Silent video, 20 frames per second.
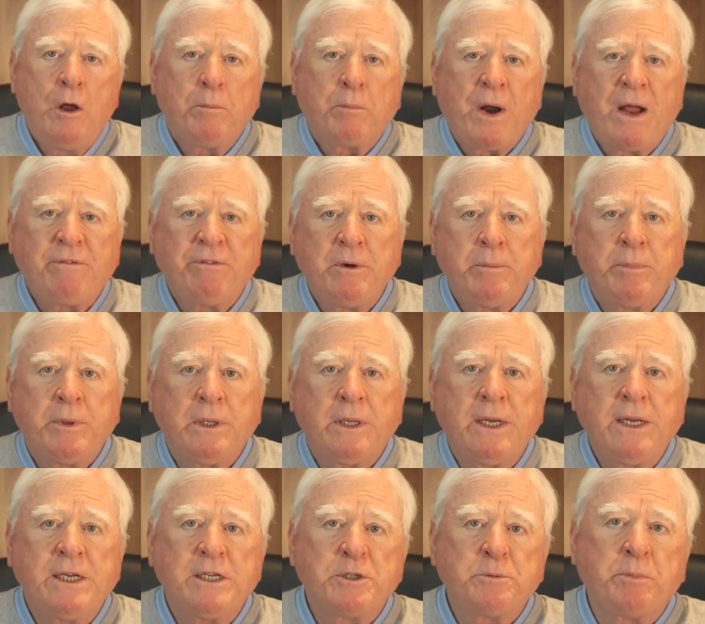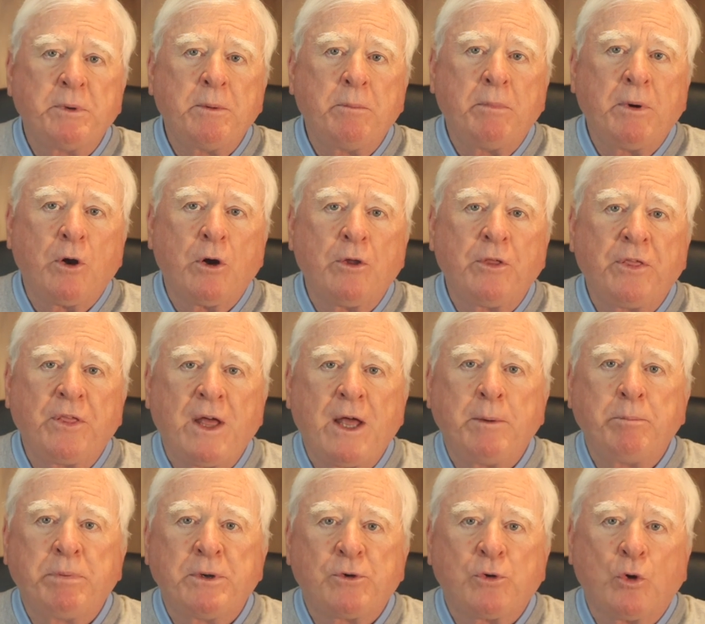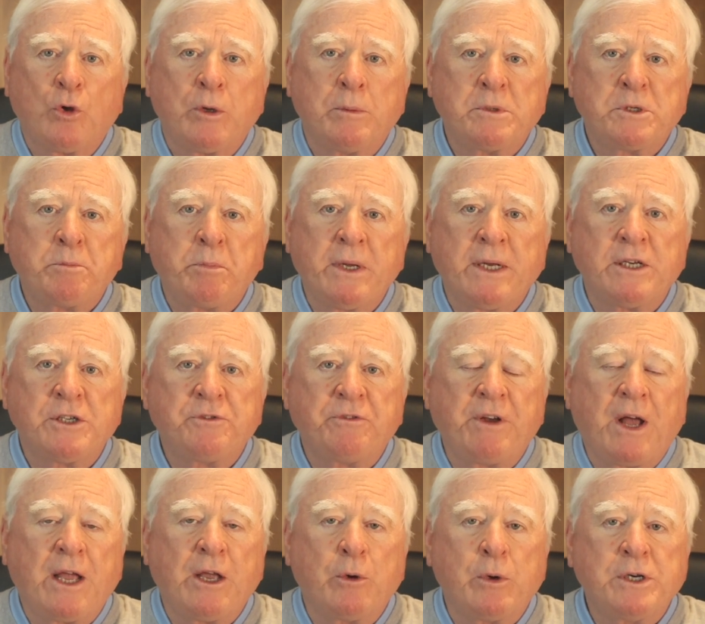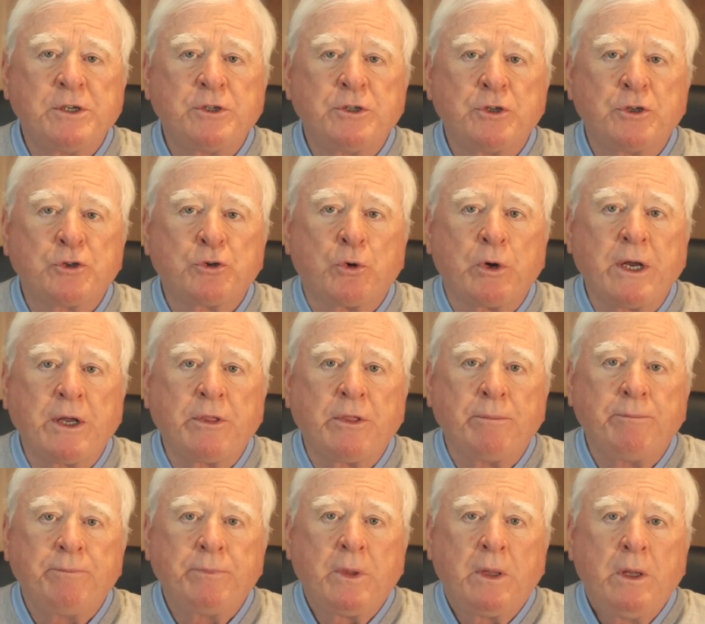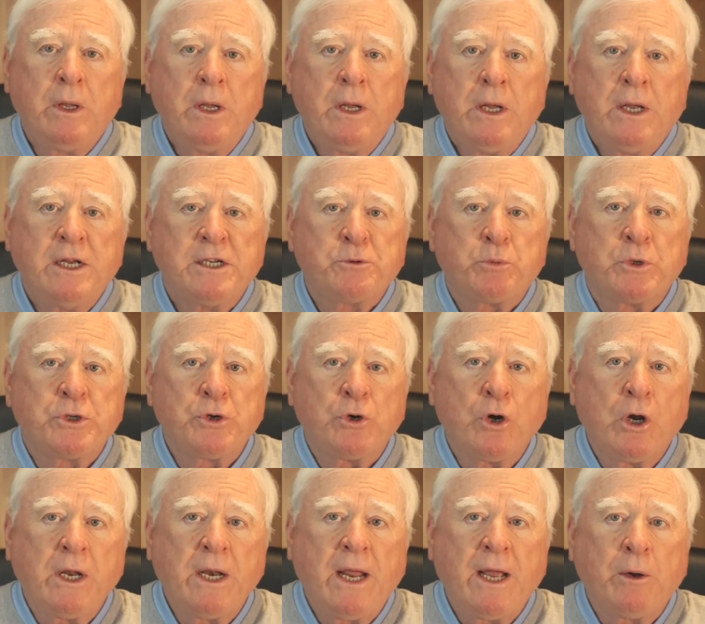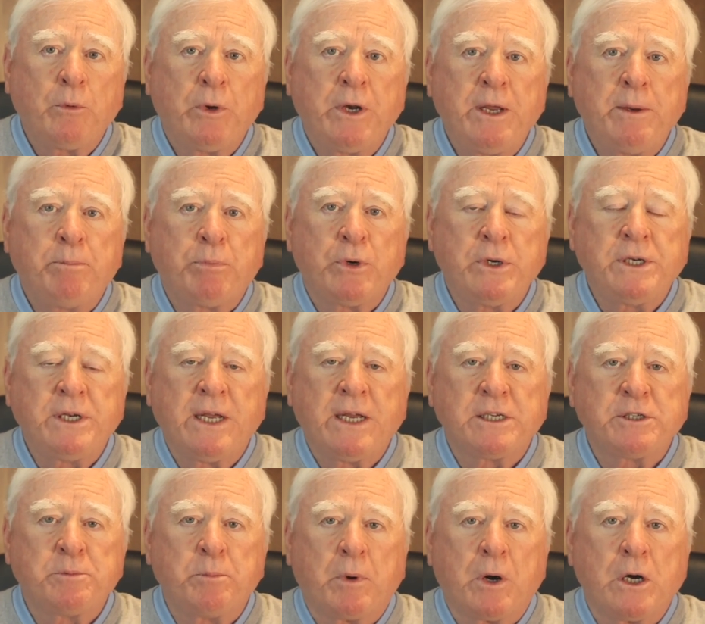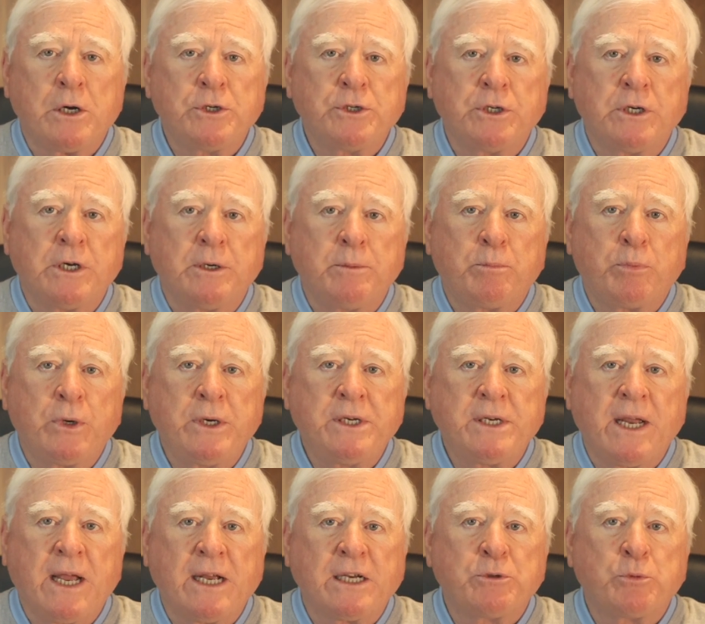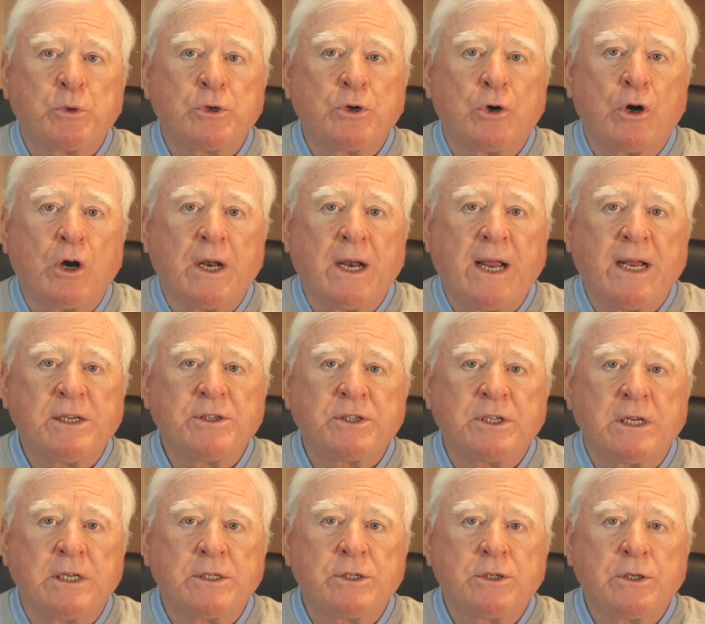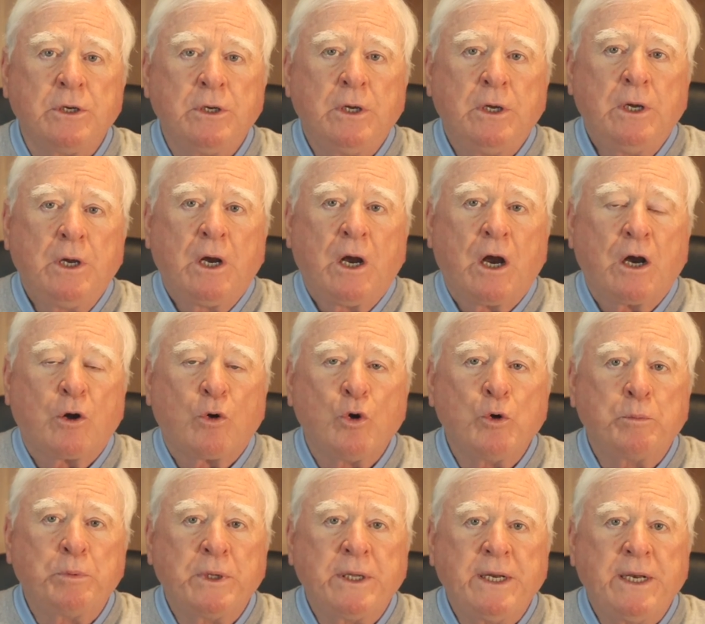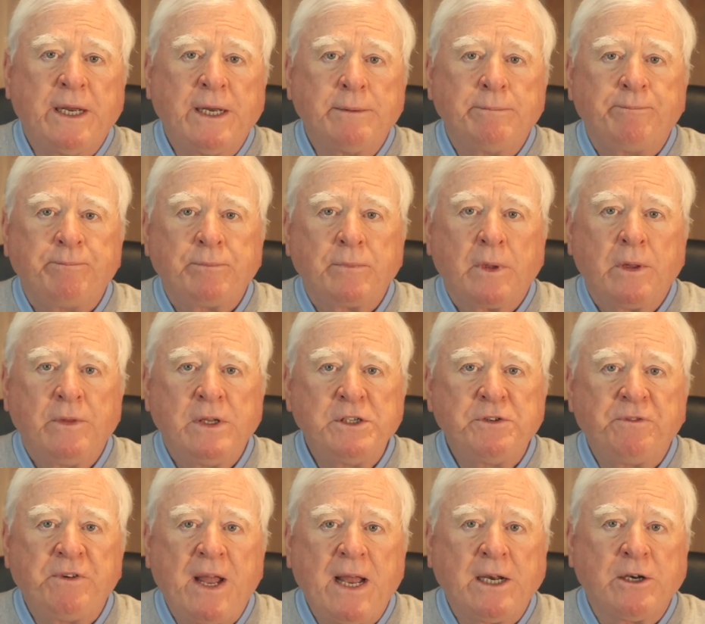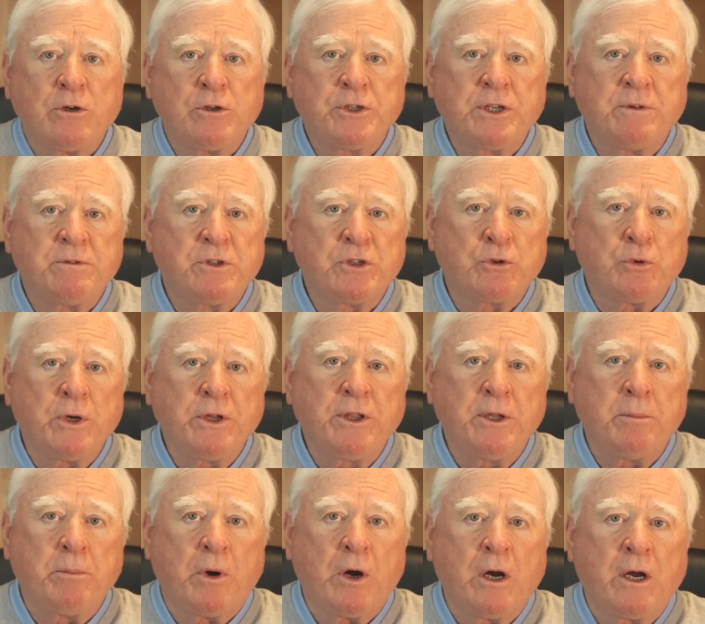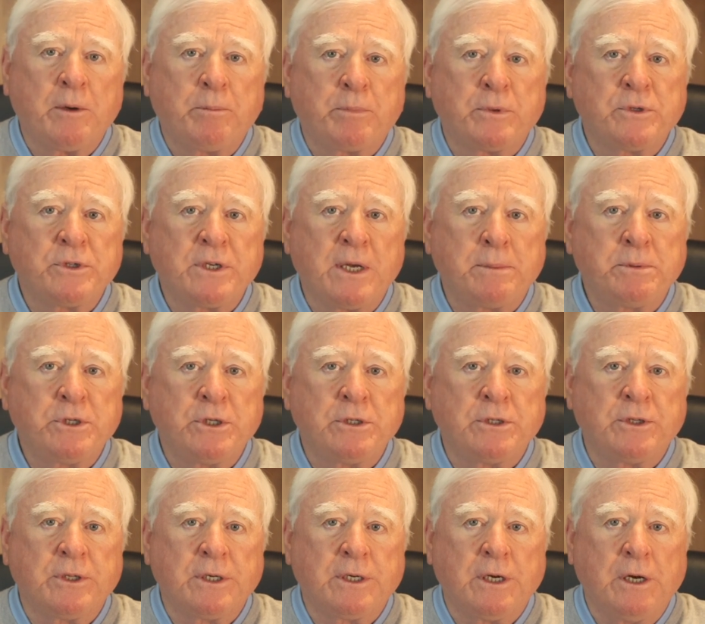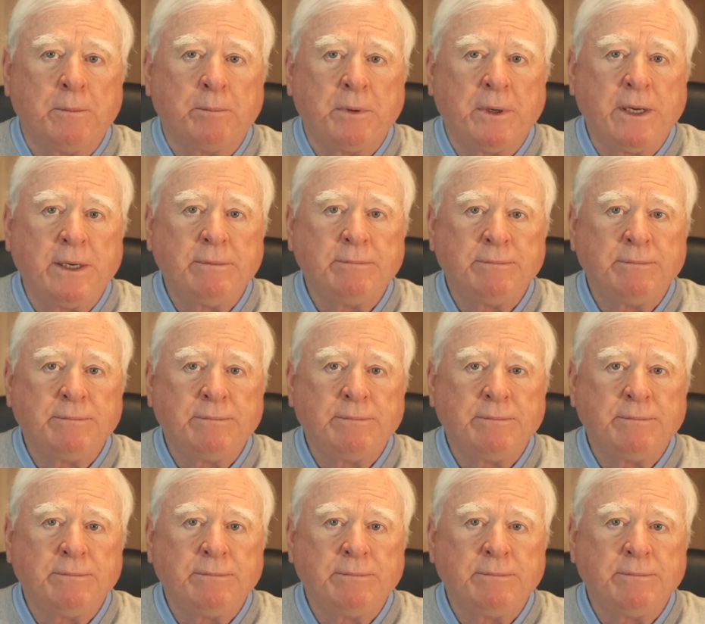Profitability has been Marathon Petroleum's biggest valuation strength. Its return on equity, pre-tax margin, and pre-tax return on assets are group leading. These factors have strengthened market perceptions of the company.